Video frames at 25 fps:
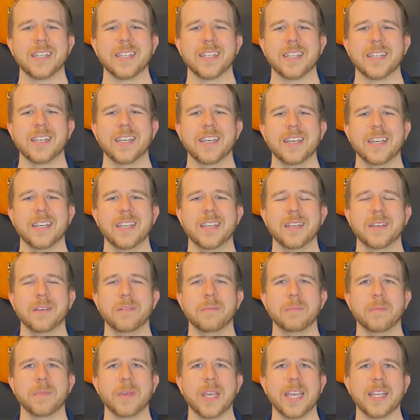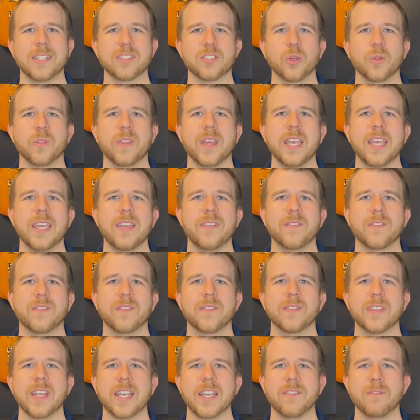And so they've
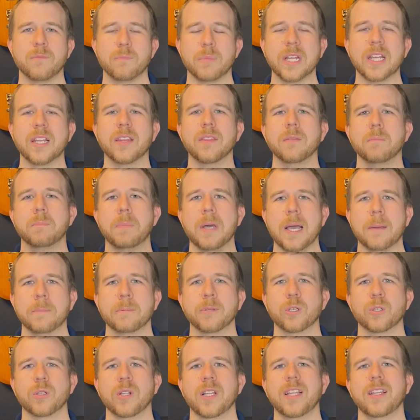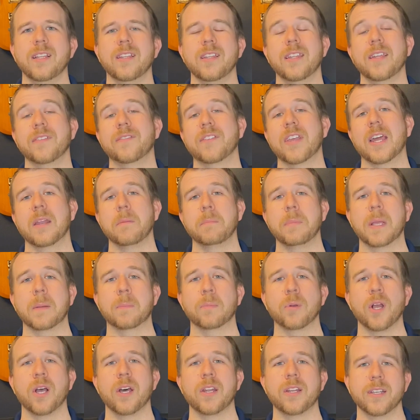been popular lately. They've got a big
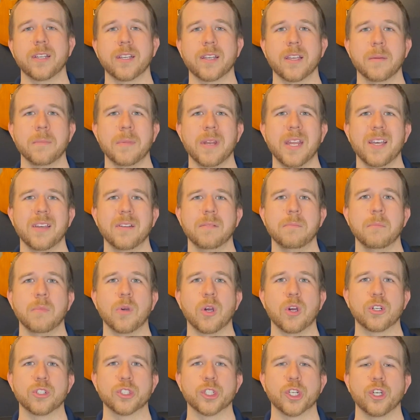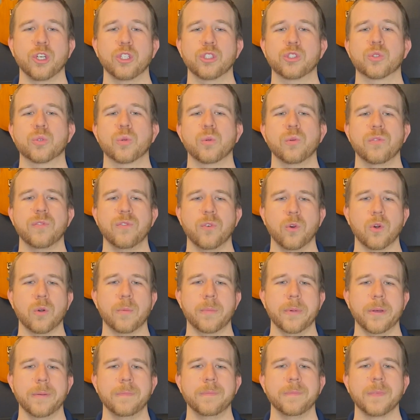product coming out in March called
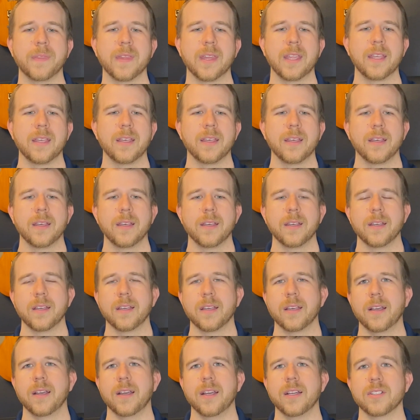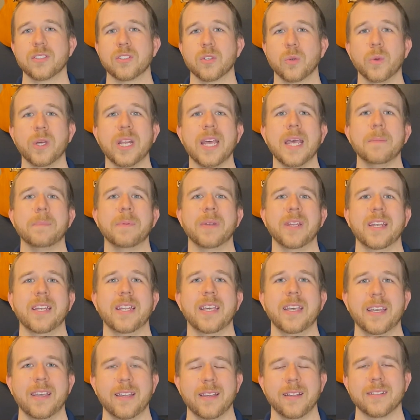Trueforma. All right, so what happened
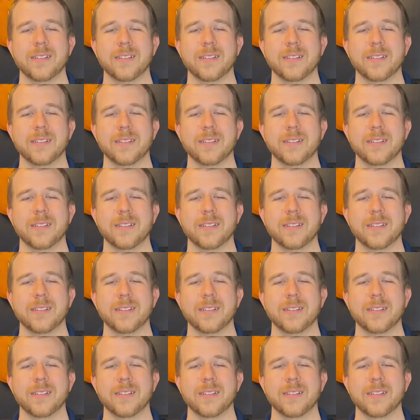today?